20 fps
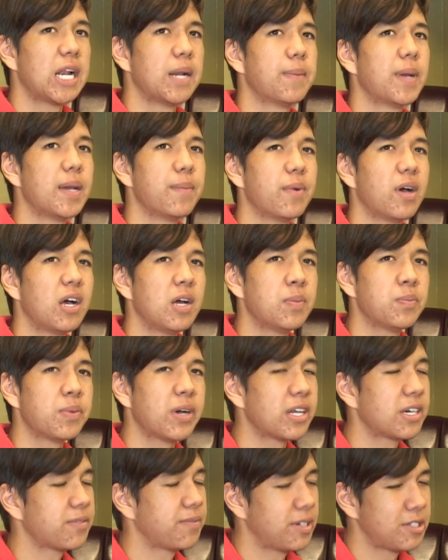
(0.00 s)
My mom
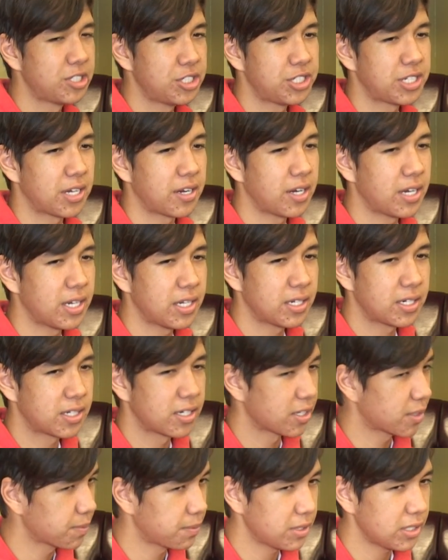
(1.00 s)
bought a vegetarian
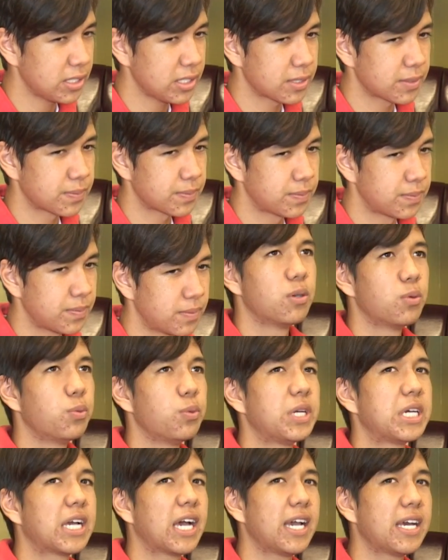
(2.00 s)
cookbook.
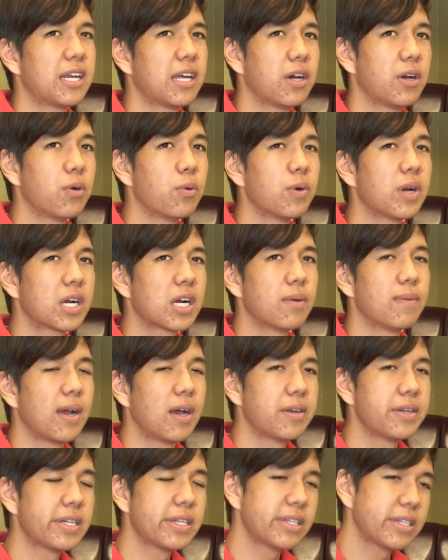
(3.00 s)
We kind of work
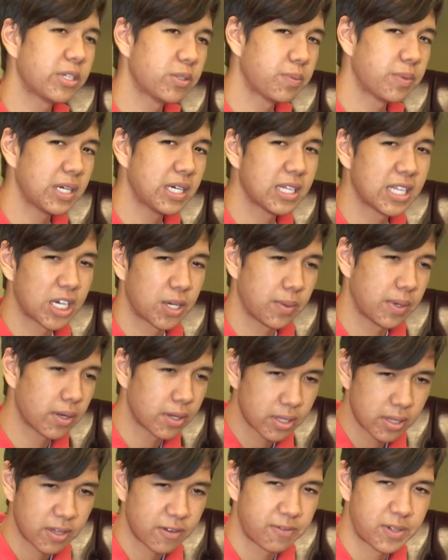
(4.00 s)
around it a little bit, like we go
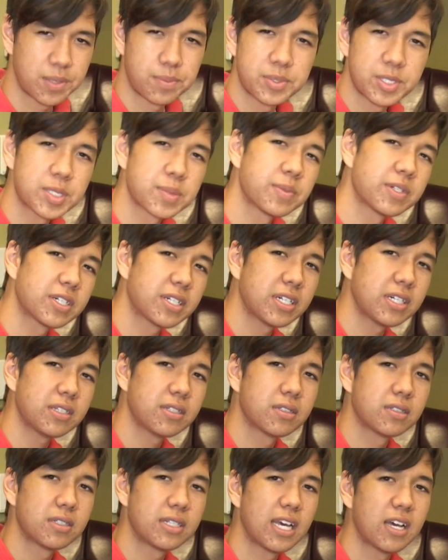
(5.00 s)
to the farmer's market
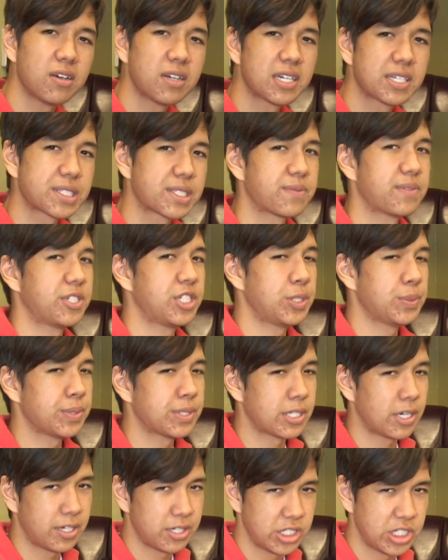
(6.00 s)
now because the
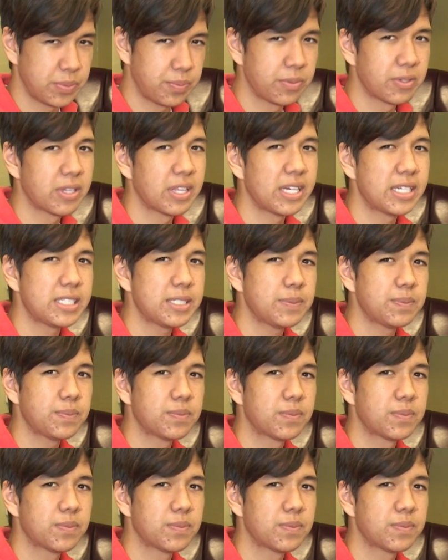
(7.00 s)
vegetables are cheaper there.